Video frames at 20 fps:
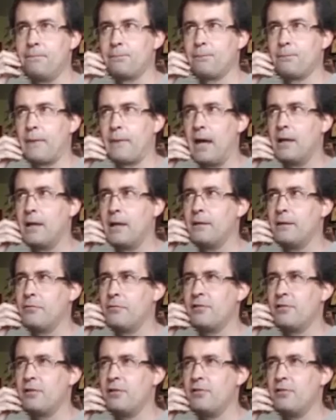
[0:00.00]
And there
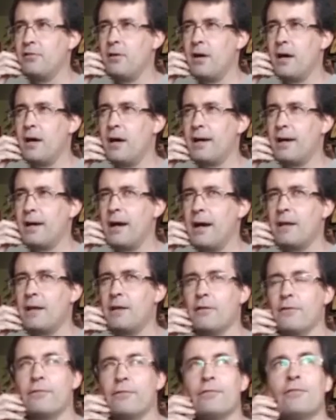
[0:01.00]
is also a kind
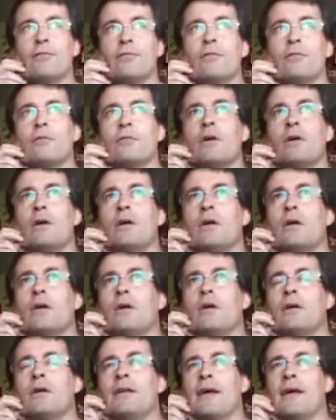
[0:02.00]
of
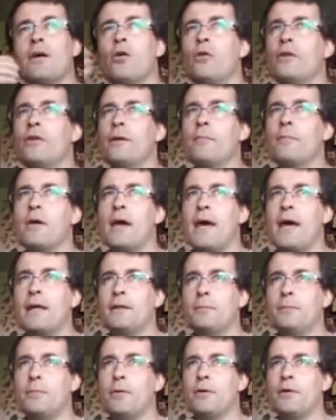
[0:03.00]
they call them
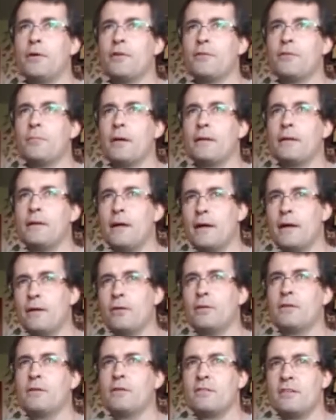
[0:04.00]
catbirds, but they are
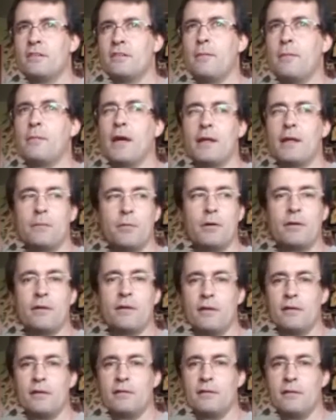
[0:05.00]
not the same catbirds
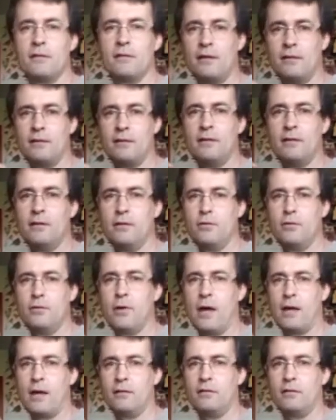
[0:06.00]
as in the
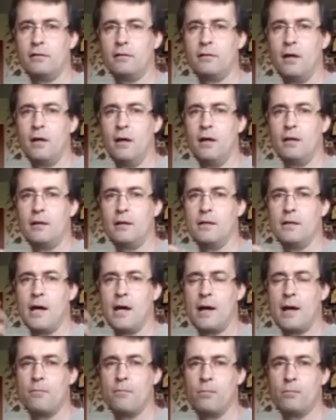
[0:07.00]
US. They
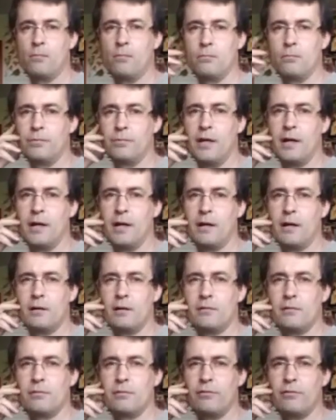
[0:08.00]

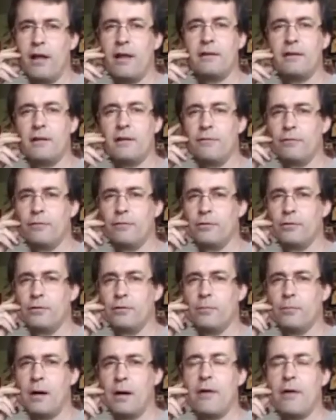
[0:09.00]
are relative to
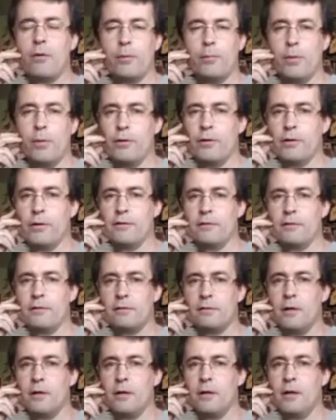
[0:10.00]
the bowerbirds,
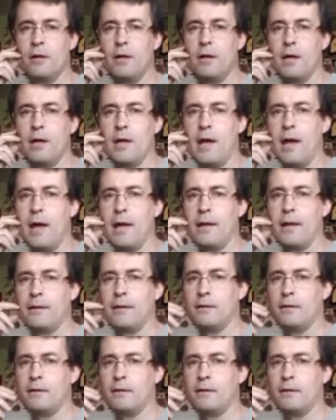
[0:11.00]
and